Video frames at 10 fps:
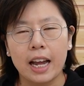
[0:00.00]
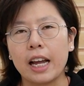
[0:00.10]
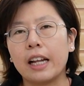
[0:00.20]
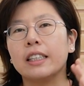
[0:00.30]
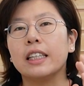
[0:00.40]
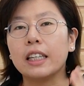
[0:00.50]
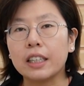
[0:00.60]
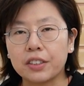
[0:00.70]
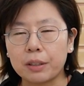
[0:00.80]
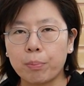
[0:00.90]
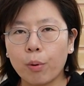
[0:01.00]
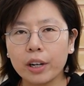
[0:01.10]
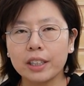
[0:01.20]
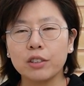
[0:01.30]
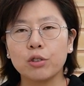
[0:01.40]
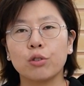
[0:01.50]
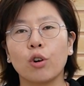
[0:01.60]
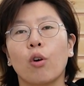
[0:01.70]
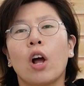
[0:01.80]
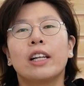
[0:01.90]
And it is important to
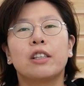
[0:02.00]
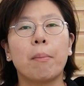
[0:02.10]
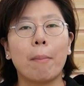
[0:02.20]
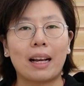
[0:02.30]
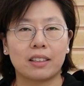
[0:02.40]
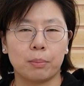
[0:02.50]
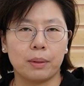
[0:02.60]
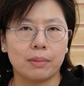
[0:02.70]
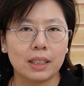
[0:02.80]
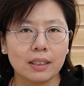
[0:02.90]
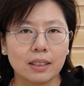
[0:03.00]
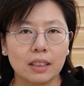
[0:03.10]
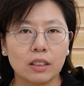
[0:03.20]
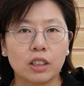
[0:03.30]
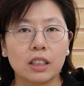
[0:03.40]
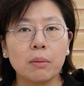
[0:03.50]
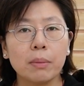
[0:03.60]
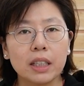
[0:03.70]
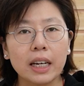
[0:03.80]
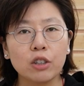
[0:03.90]
note the maximum distance
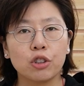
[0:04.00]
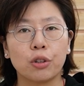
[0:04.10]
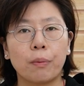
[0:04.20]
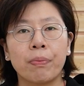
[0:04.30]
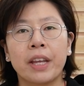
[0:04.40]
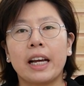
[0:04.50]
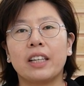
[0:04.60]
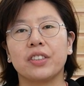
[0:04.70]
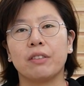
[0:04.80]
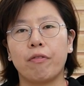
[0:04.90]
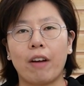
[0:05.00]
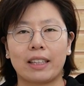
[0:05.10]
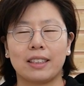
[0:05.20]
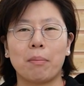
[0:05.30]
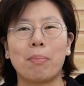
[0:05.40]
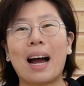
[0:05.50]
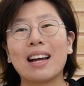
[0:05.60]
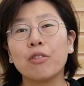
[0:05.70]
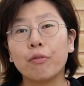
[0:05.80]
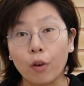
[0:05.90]
limitation is affected
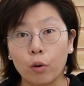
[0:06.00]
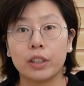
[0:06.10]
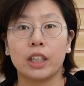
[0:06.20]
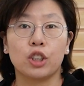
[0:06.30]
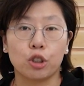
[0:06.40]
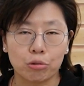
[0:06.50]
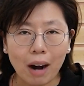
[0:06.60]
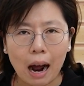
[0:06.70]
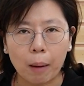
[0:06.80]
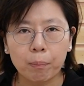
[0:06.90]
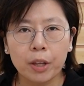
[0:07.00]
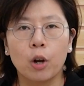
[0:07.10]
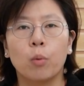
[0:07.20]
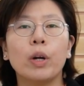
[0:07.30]
by the voltage drop,